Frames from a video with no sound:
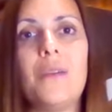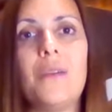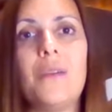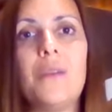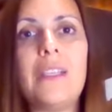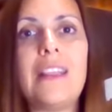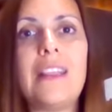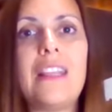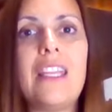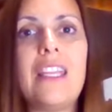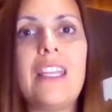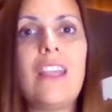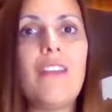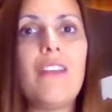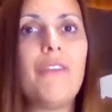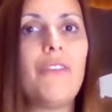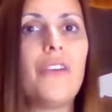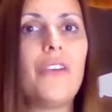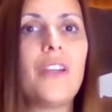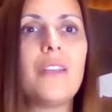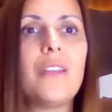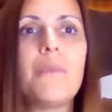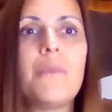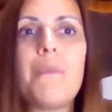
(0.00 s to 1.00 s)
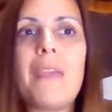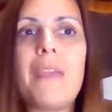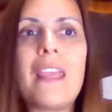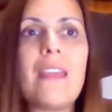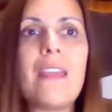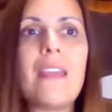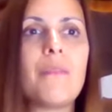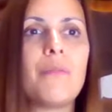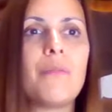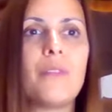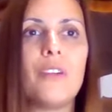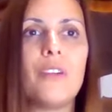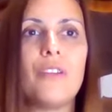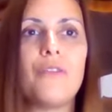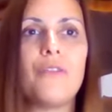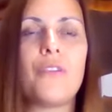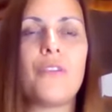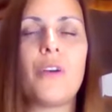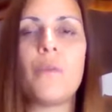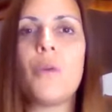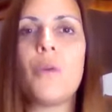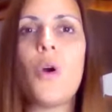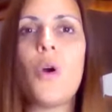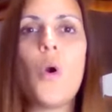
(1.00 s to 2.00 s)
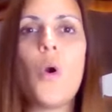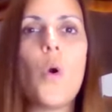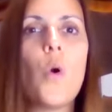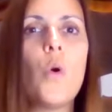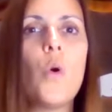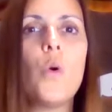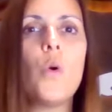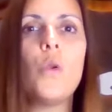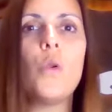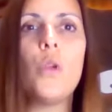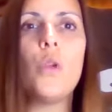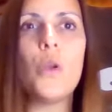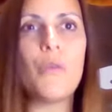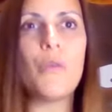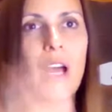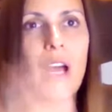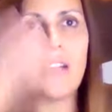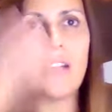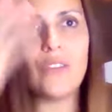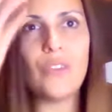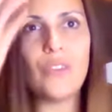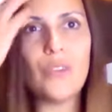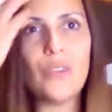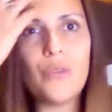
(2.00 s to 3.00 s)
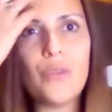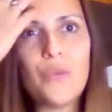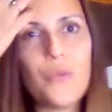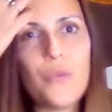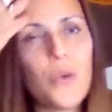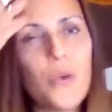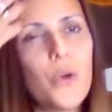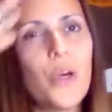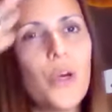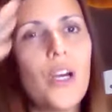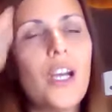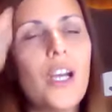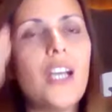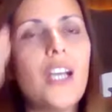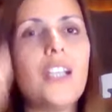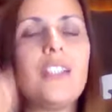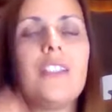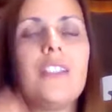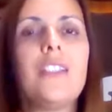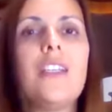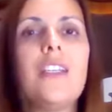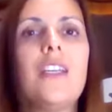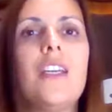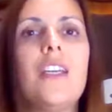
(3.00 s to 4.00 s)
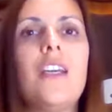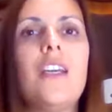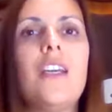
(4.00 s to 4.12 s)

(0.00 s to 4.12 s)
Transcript: with different people from all around the world,